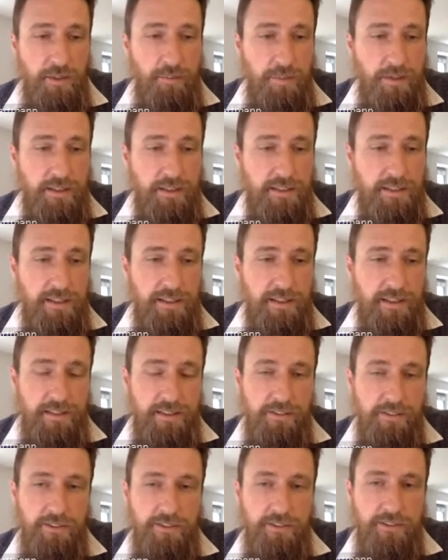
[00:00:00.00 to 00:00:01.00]
blinking,
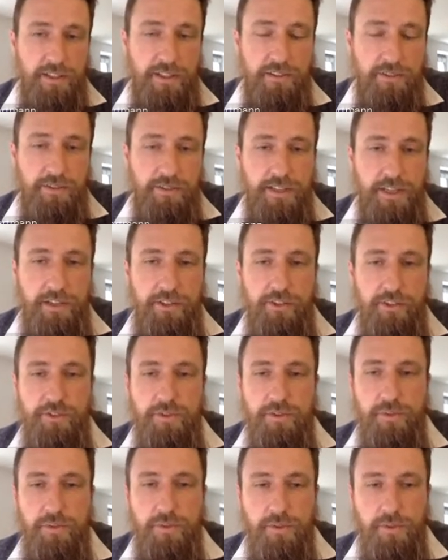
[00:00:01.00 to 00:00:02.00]
and then you can connect
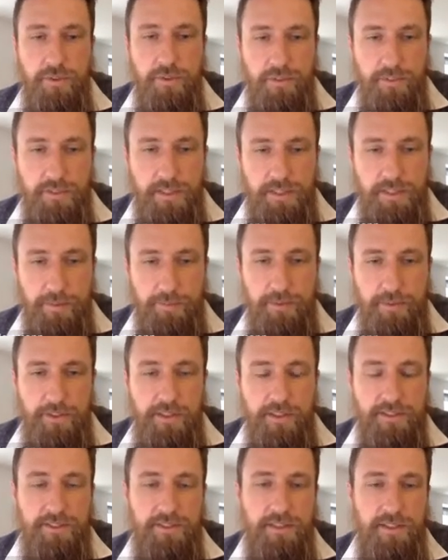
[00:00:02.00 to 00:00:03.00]
to the
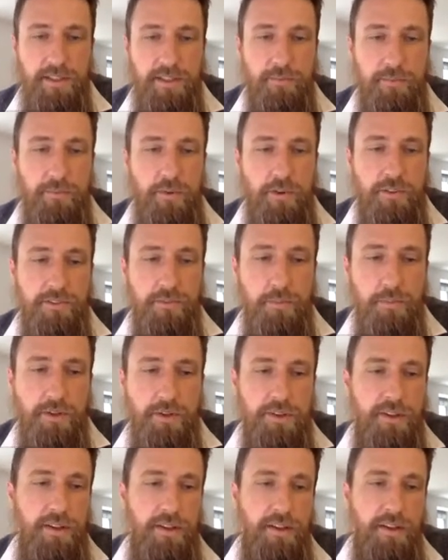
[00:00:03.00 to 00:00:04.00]
adapter's
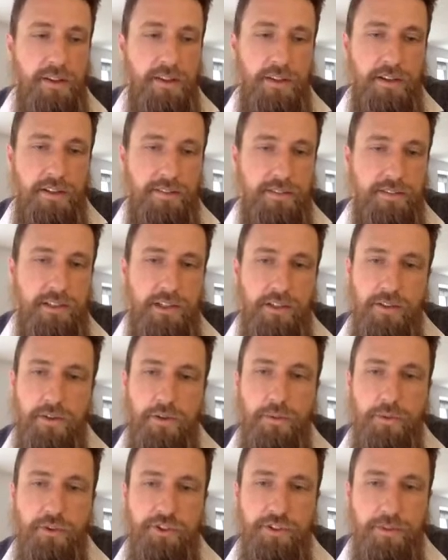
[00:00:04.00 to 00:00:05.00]
hotspot and start
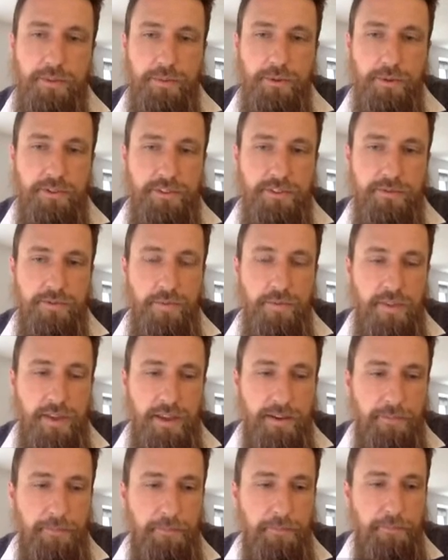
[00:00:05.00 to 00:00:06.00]
the commissioning process from
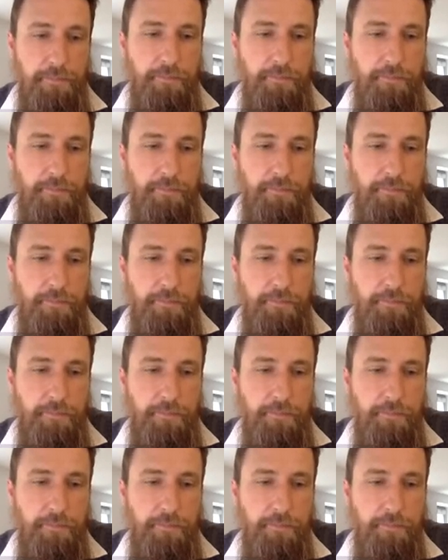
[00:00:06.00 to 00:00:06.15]
there.